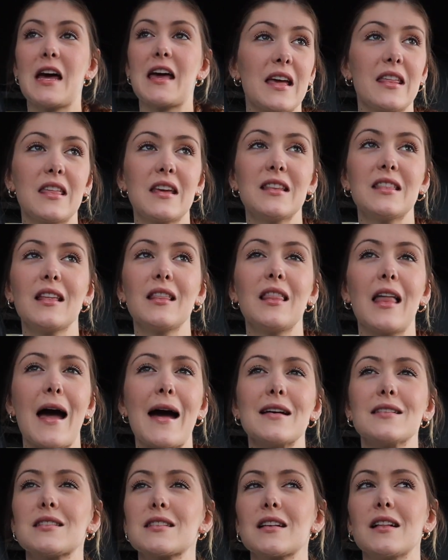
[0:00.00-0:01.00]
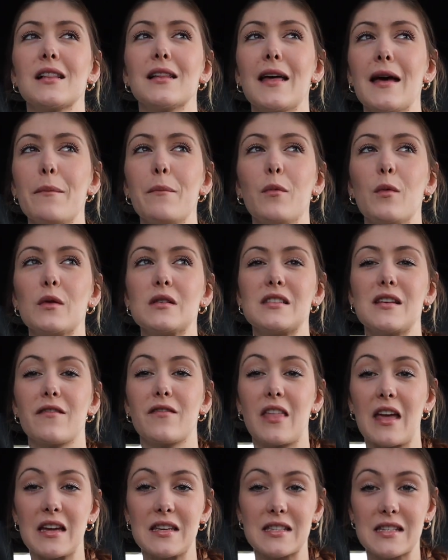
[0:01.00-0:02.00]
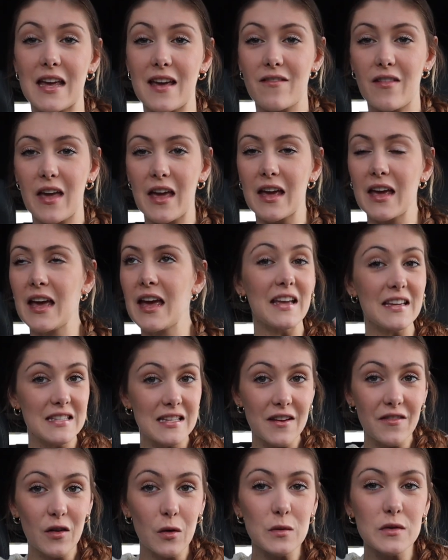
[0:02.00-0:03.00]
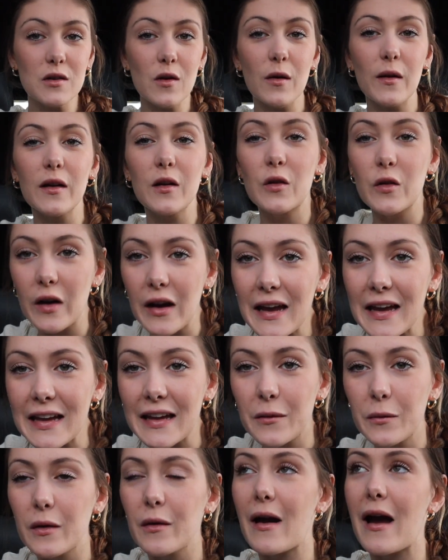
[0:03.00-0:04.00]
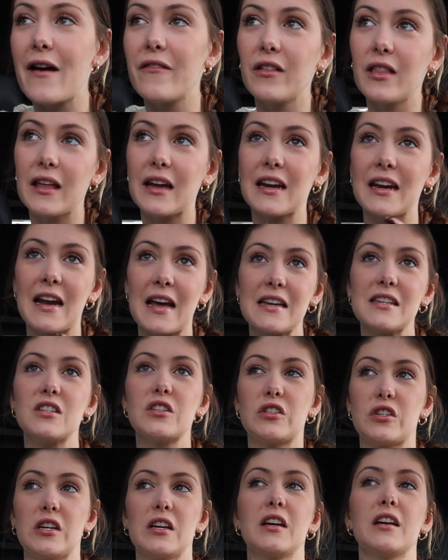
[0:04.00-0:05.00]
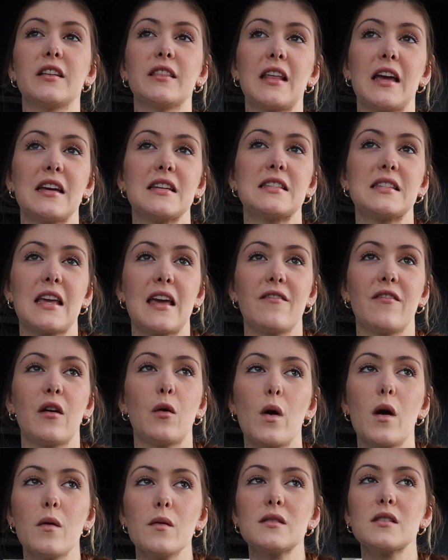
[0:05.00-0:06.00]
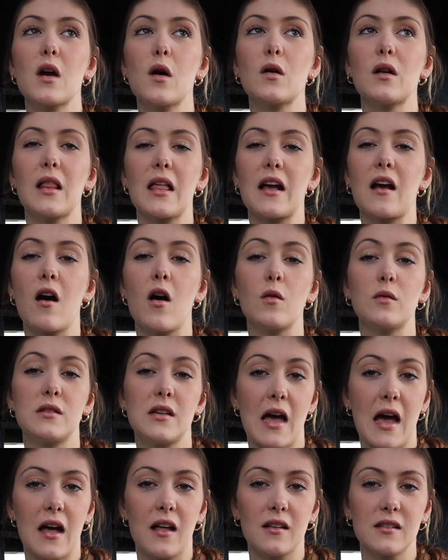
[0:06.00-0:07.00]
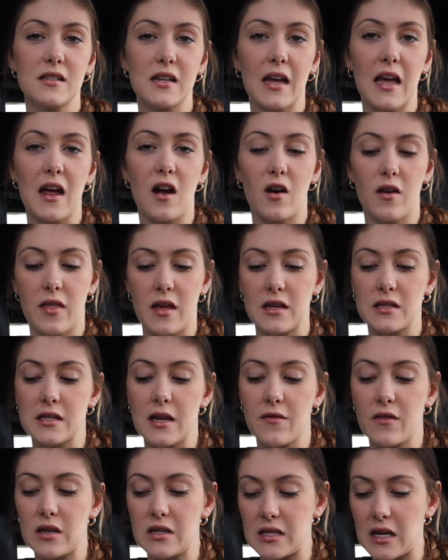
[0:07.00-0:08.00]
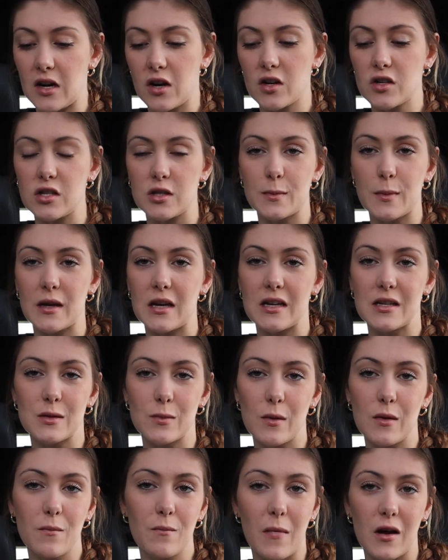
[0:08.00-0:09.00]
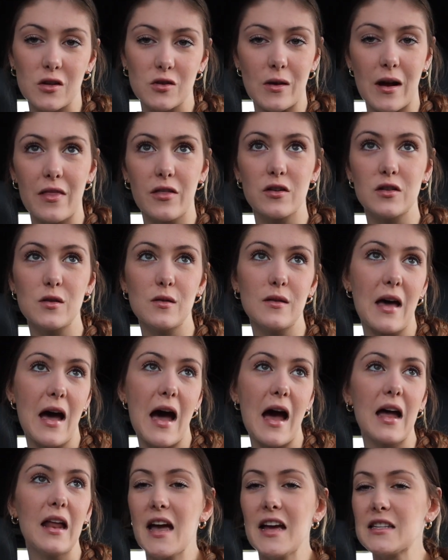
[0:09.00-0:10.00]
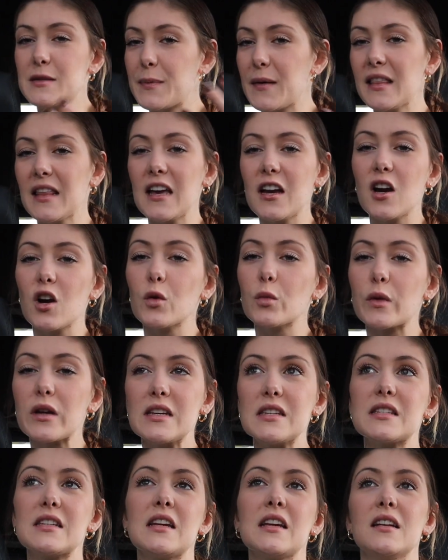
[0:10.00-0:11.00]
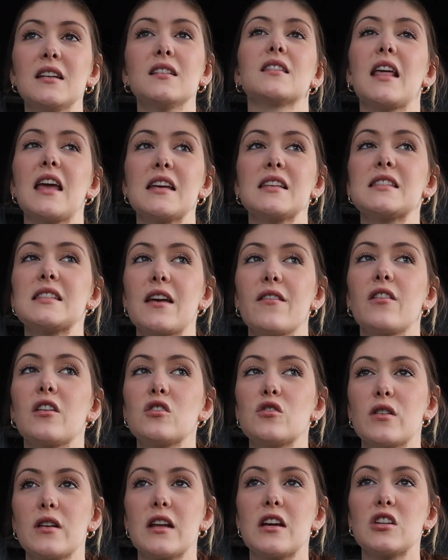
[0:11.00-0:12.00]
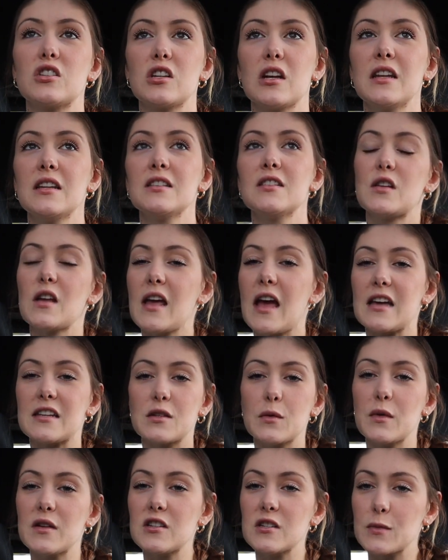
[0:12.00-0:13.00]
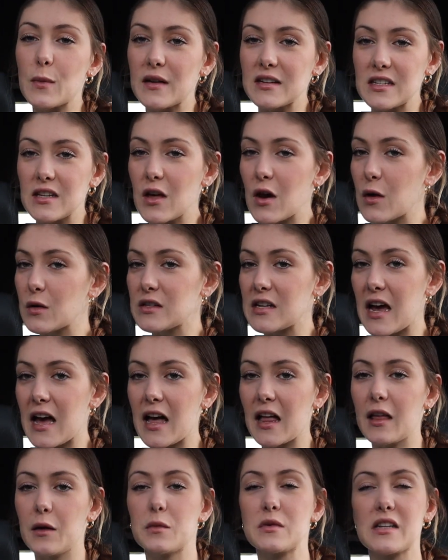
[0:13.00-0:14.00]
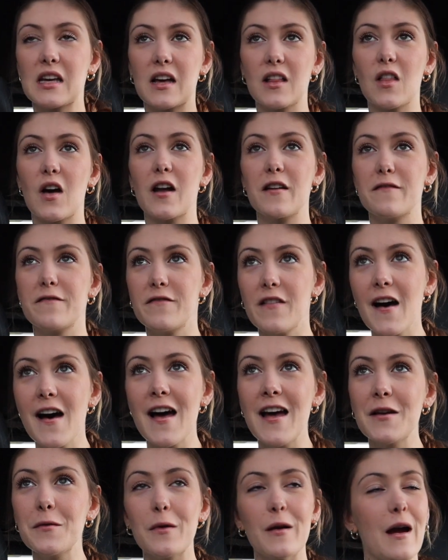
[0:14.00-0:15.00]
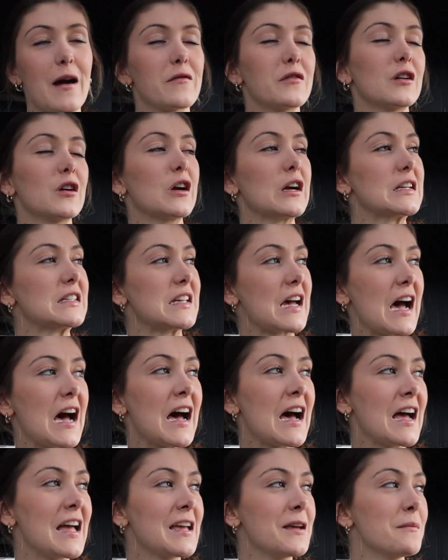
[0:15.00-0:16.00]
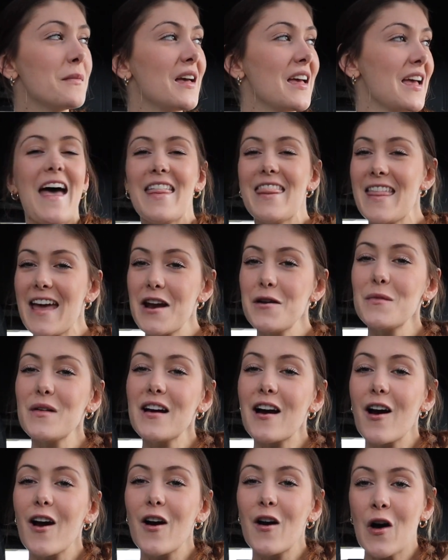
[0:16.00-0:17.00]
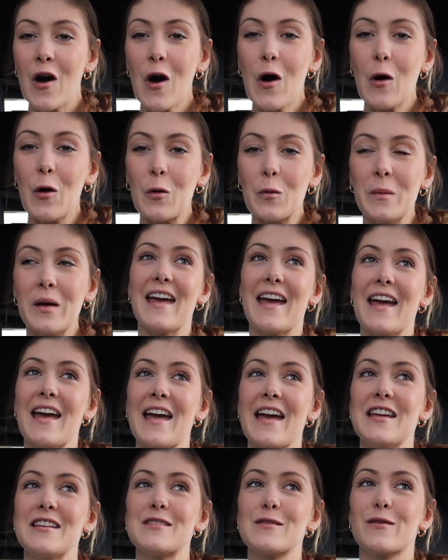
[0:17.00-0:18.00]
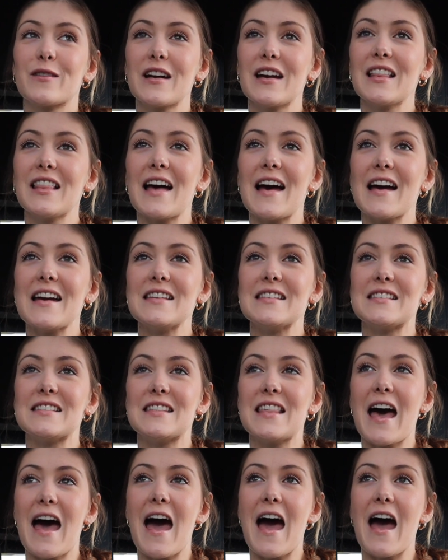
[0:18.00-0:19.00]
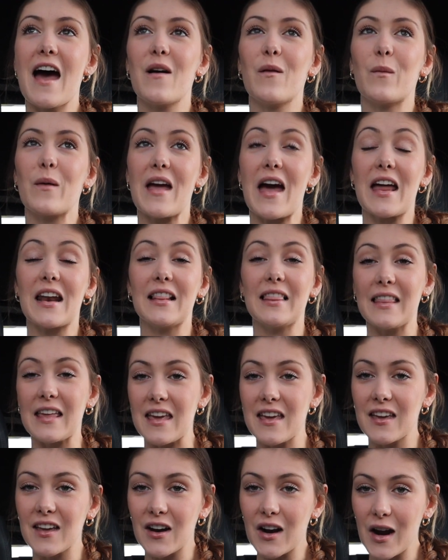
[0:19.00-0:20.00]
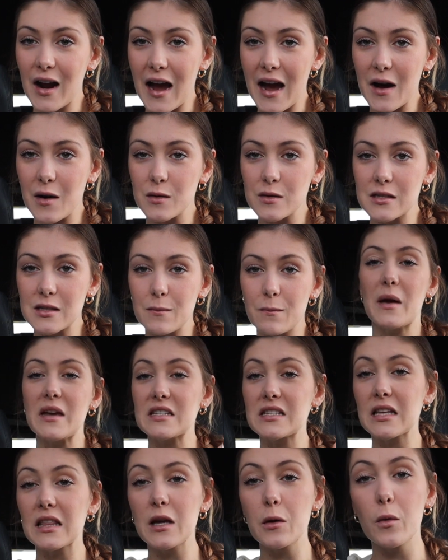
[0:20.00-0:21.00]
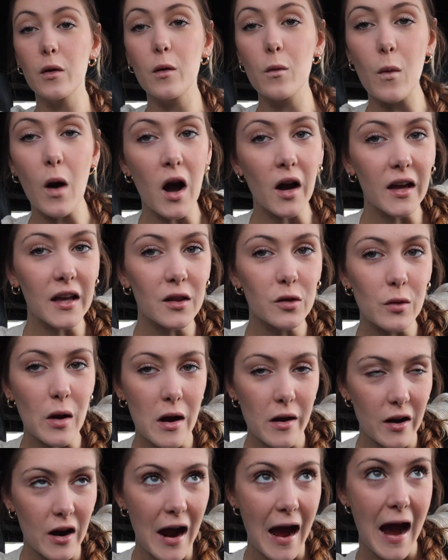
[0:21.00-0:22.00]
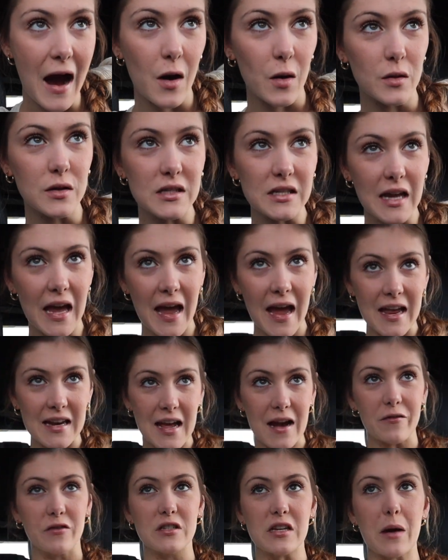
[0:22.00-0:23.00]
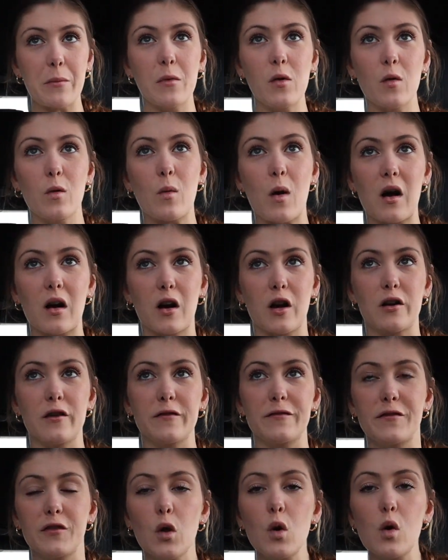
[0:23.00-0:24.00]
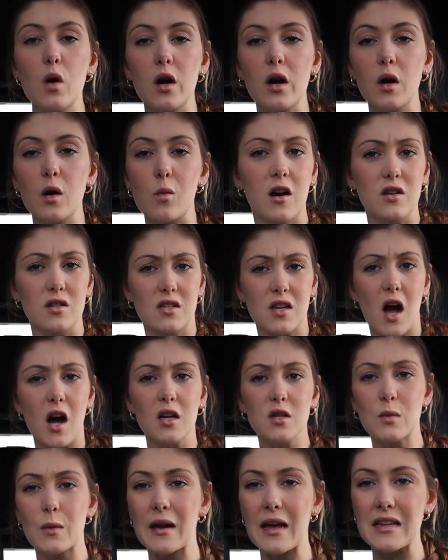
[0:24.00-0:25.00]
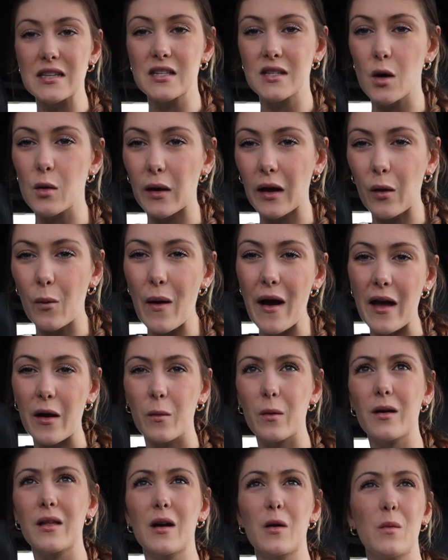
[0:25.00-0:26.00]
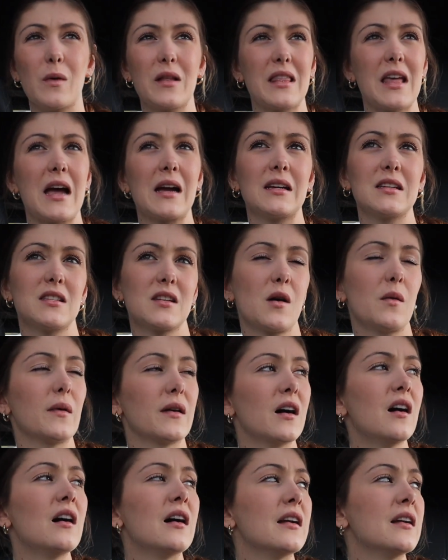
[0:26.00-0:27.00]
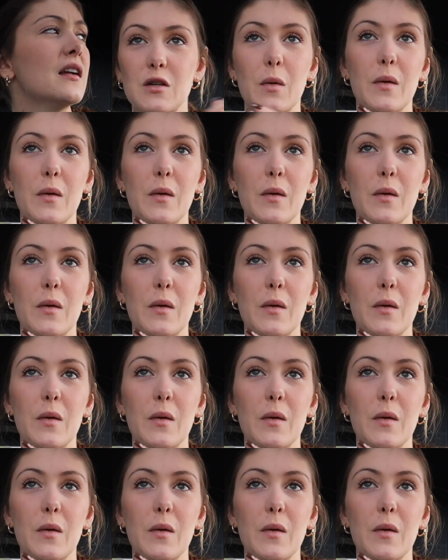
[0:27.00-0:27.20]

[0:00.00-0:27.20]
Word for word: I think the last clip was of Thanksgiving. Thanksgiving was going great and we were having like a nice chill Thanksgiving. We always go to like a hotel to get our Thanksgiving dinner just because we'd much rather do that. It's been like our recent Thanksgiving tradition. So yeah, so we just went to the hotel. It was like a lot of fun. We were having a great time. And then we got home and realized that we had a leak in our house. Basically, we were walking throughout our house and every time we would walk on our floor, our socks would get soaking wet and we we're like, what the heck is going on?